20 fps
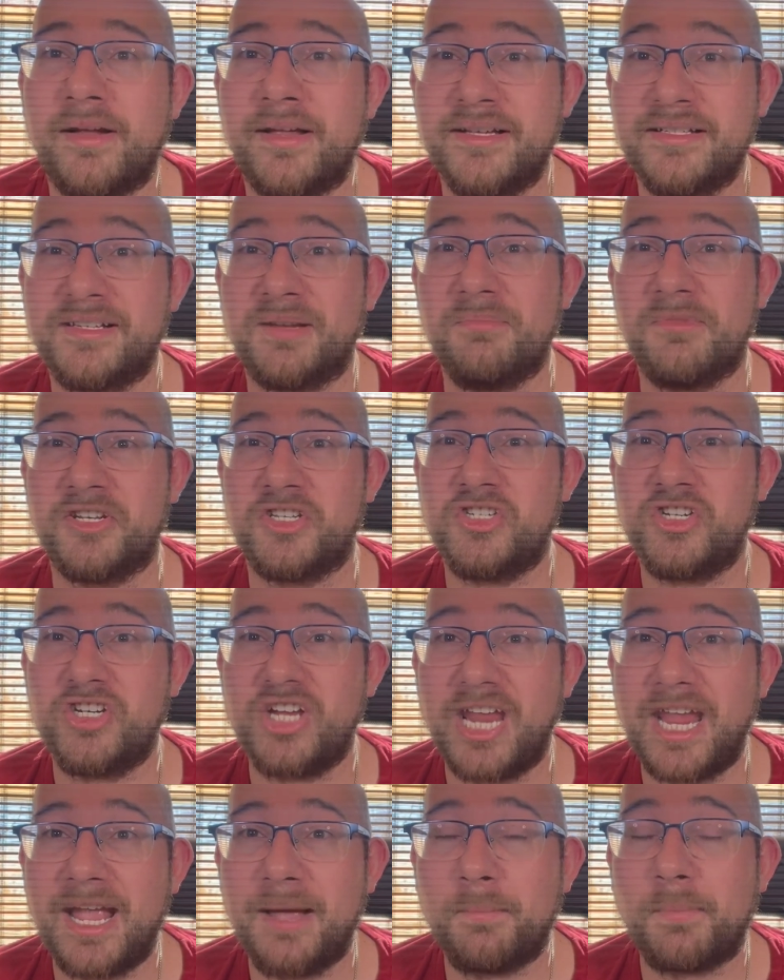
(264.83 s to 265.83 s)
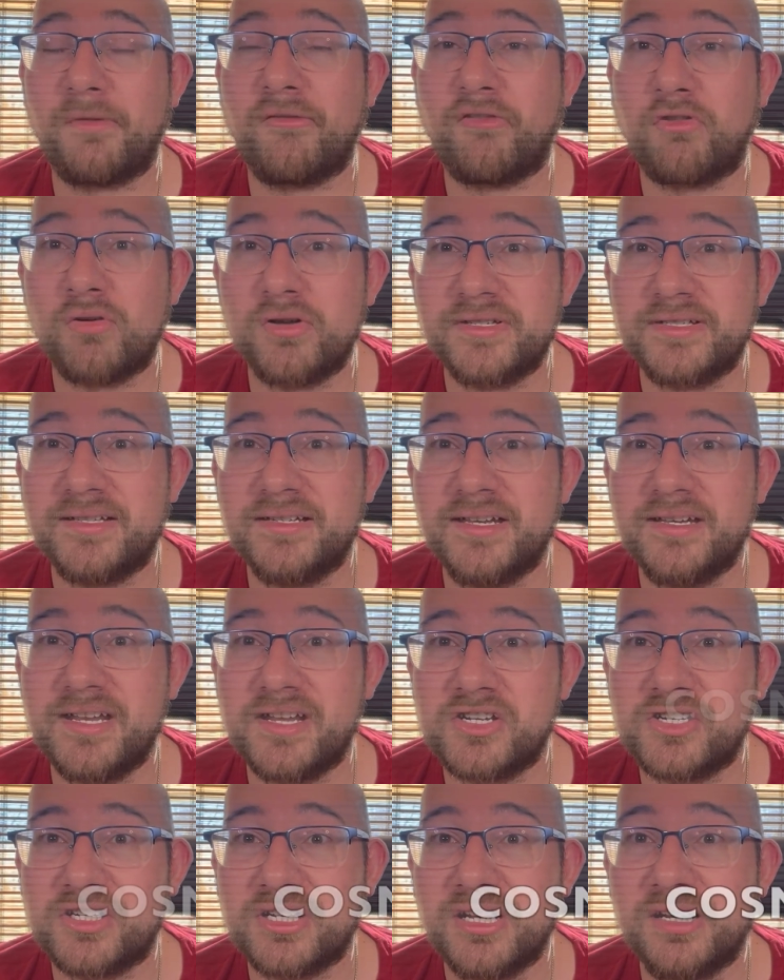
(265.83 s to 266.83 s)
is a Machamp first
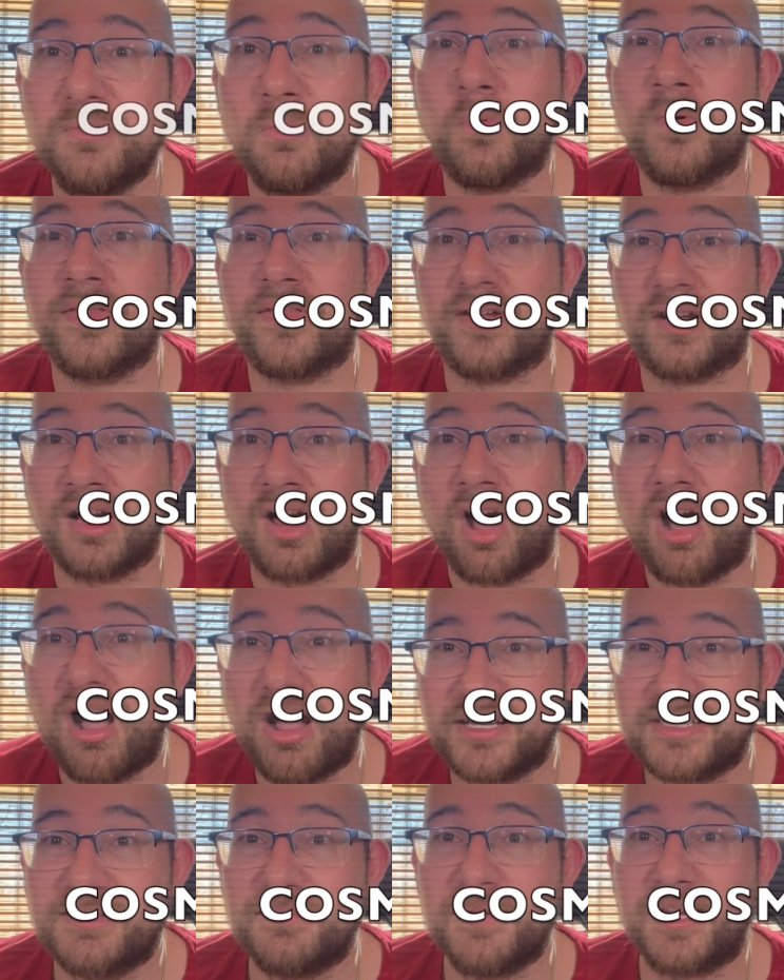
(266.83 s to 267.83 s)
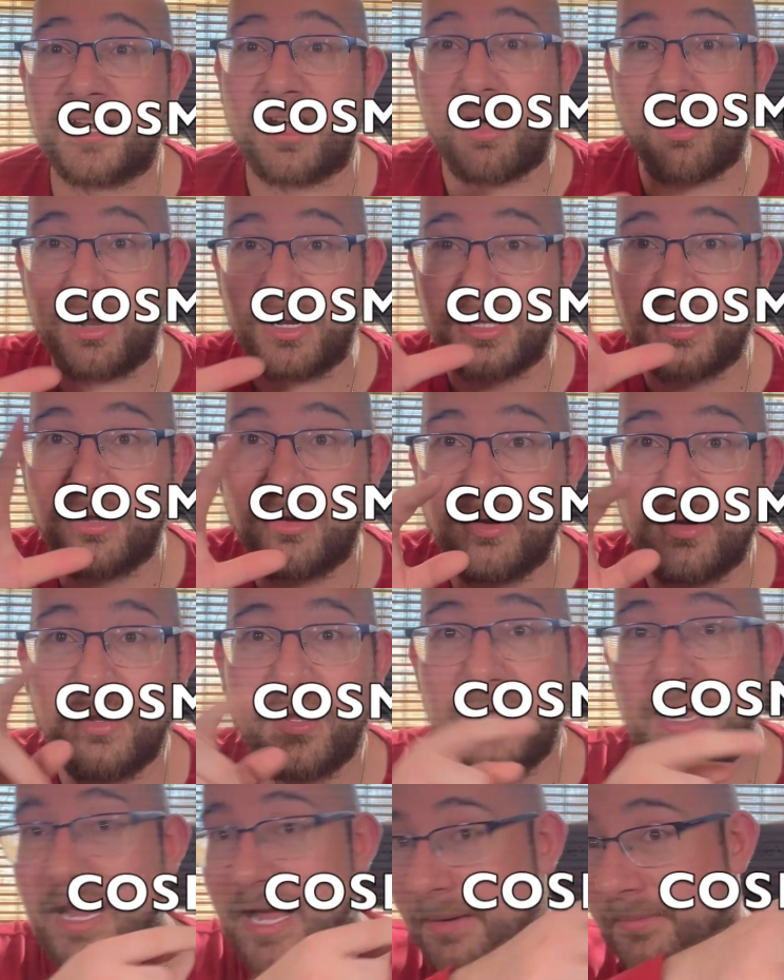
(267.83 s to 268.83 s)
edition with a Cosmic Holo.
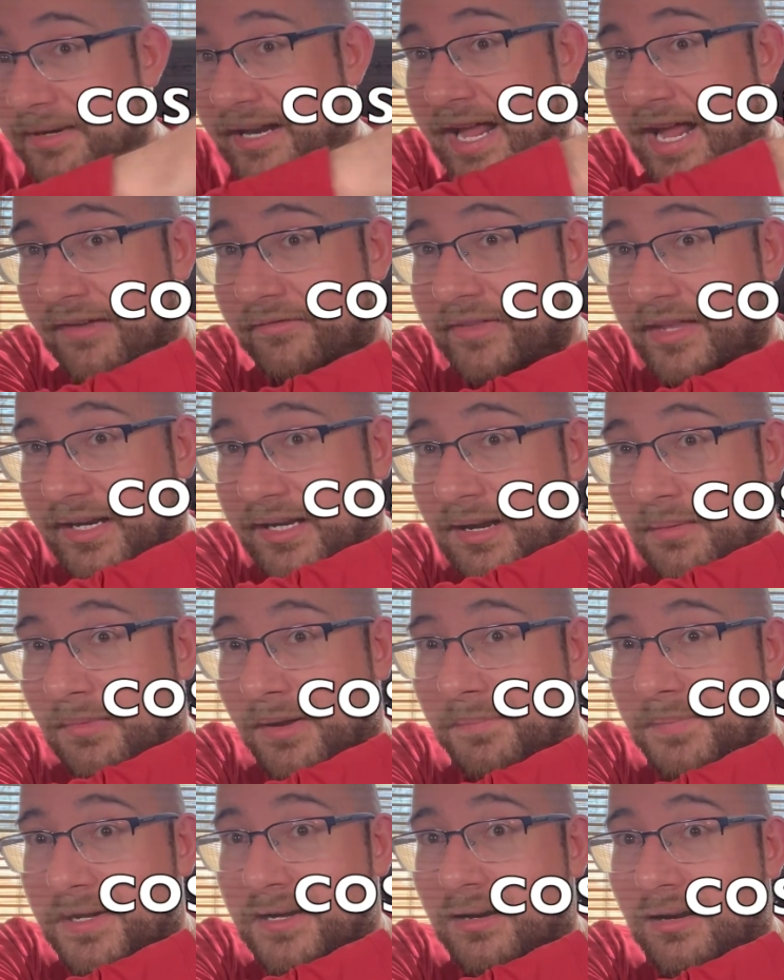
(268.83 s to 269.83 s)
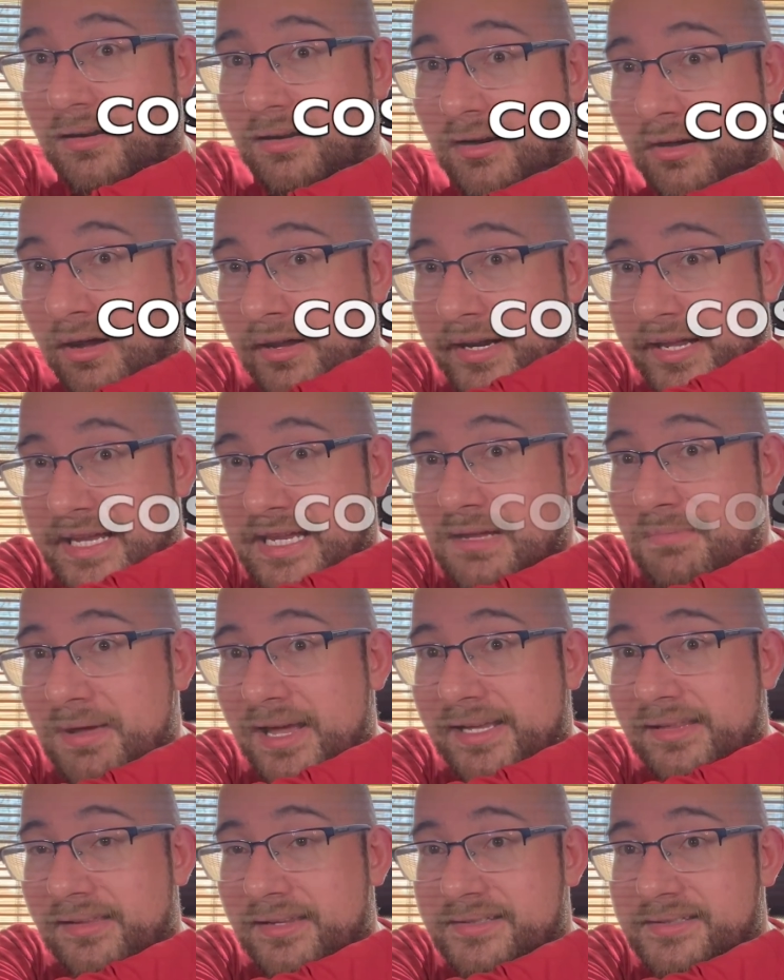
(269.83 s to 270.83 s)
I'm going to have that come up here on an
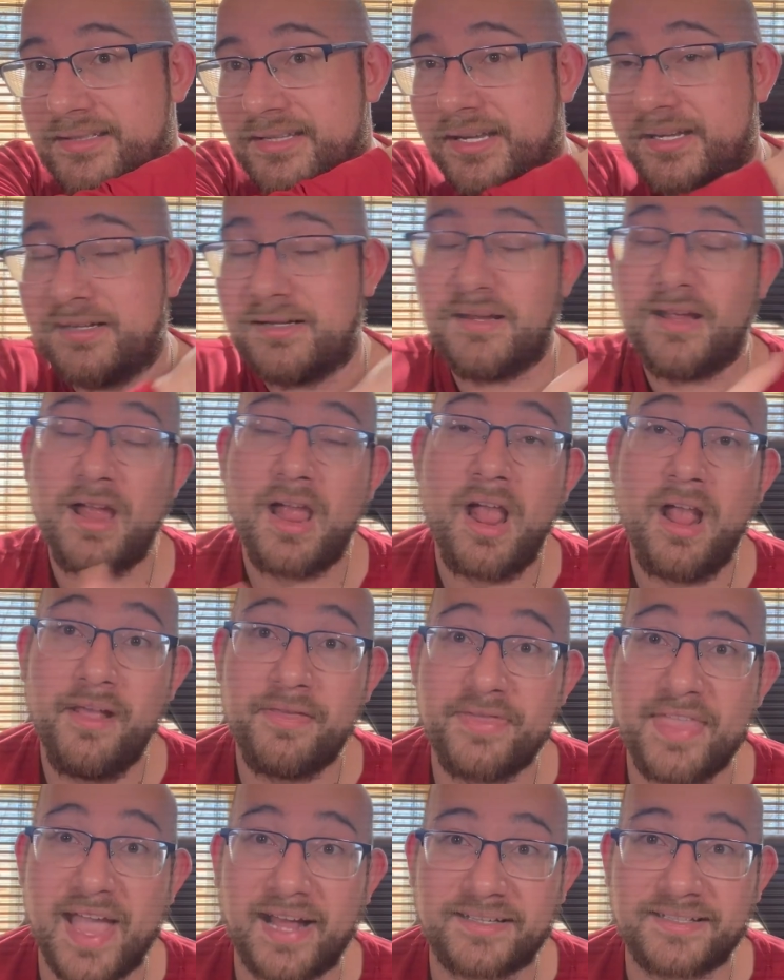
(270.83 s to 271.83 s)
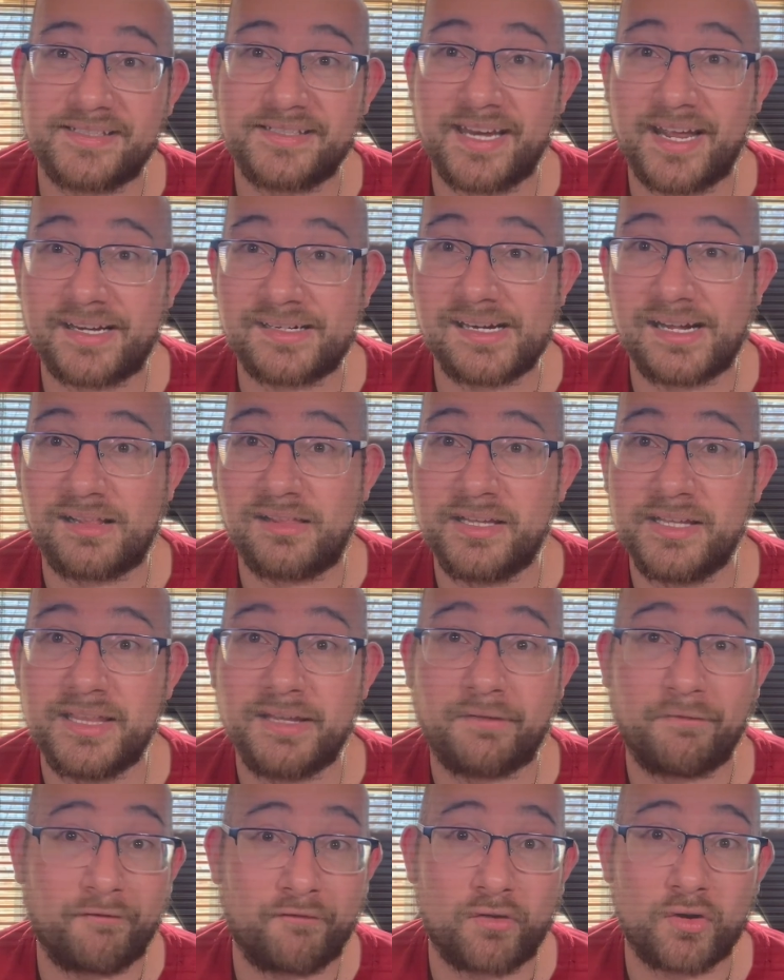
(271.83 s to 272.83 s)
eBay listing. That's technically the
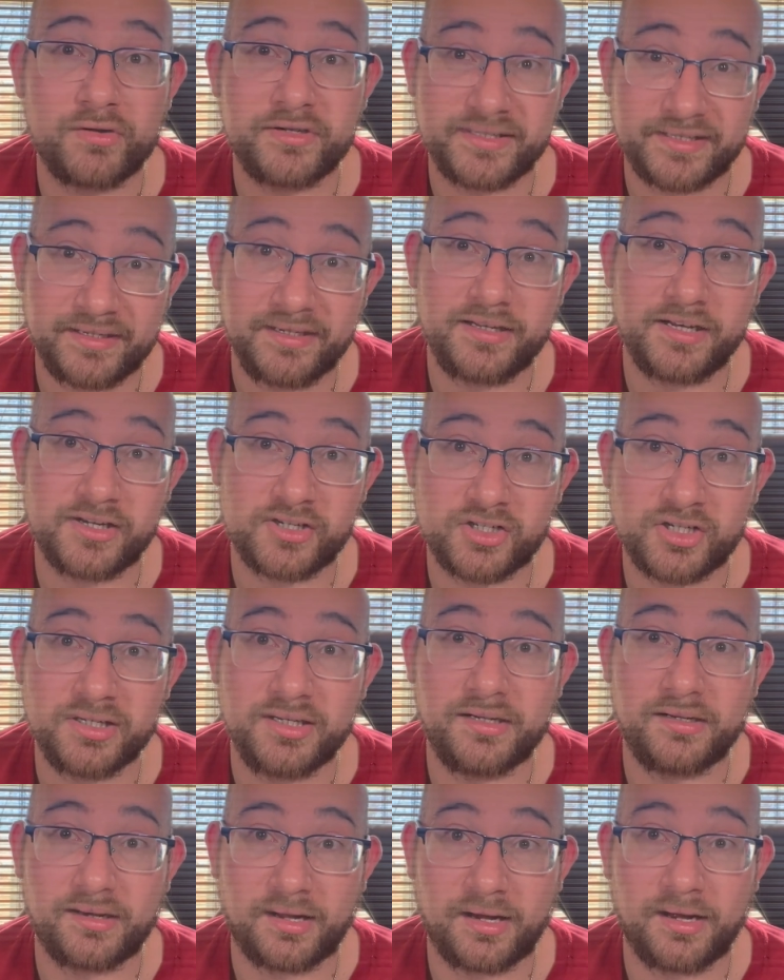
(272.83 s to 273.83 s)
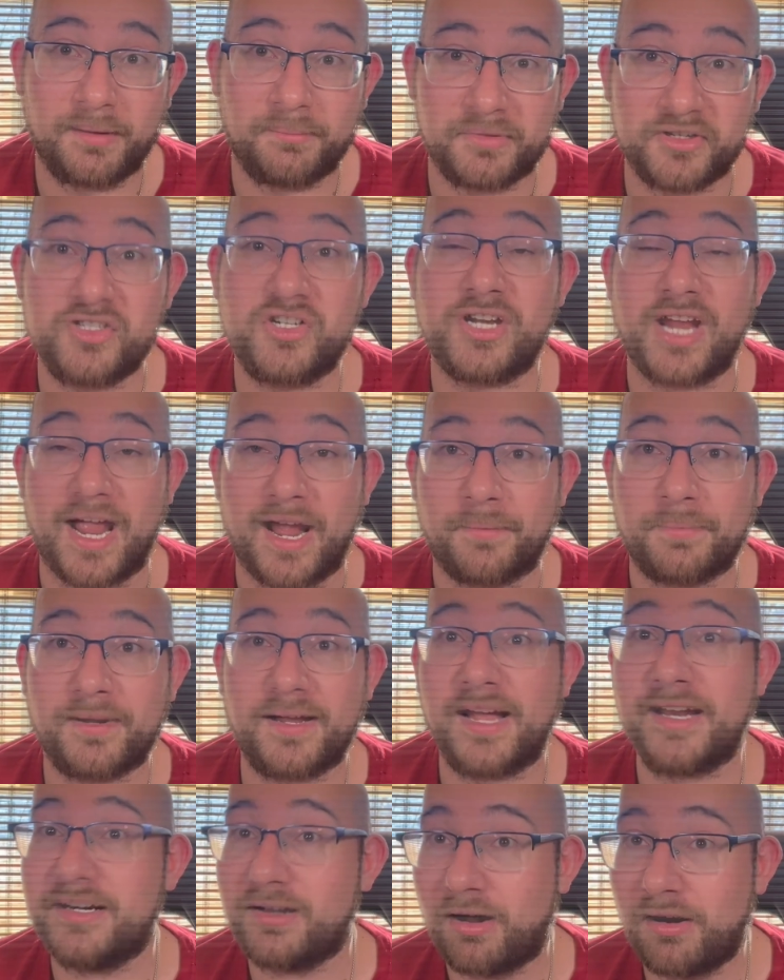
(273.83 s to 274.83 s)
first edition Machamp.
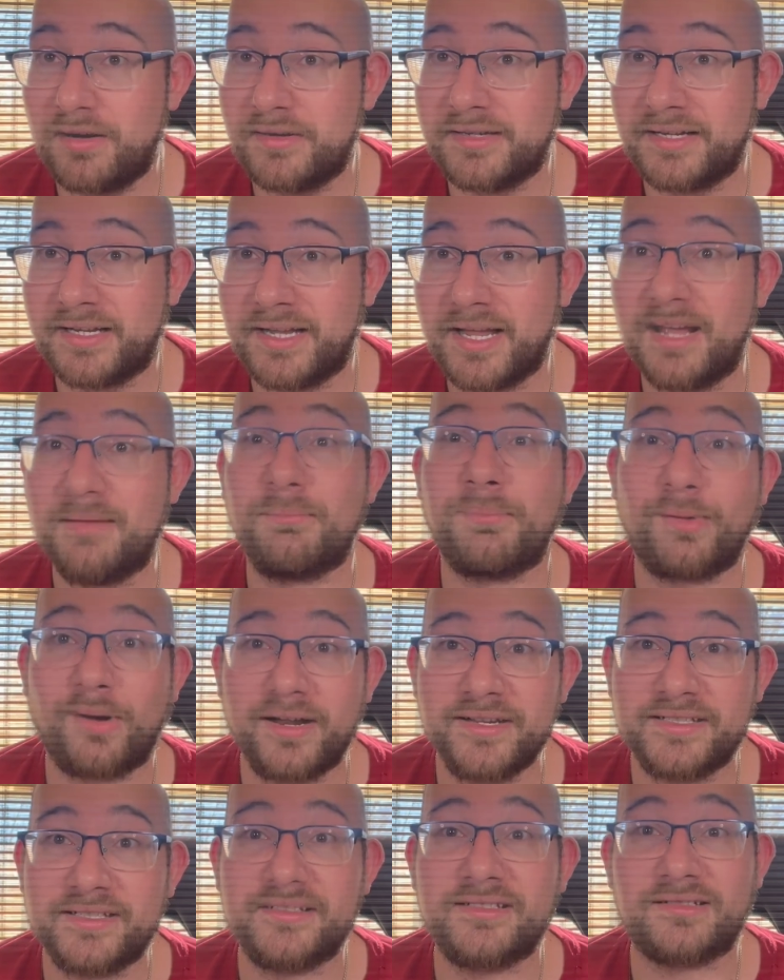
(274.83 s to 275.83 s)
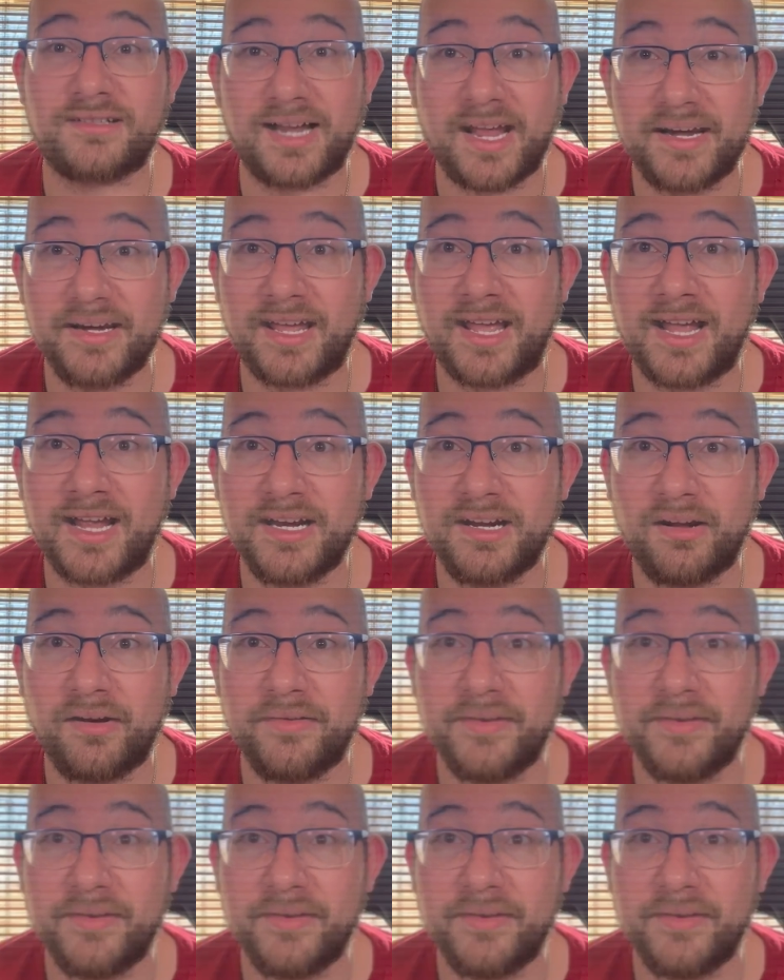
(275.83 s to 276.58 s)
Kind of hard to get. Prices are kind of high on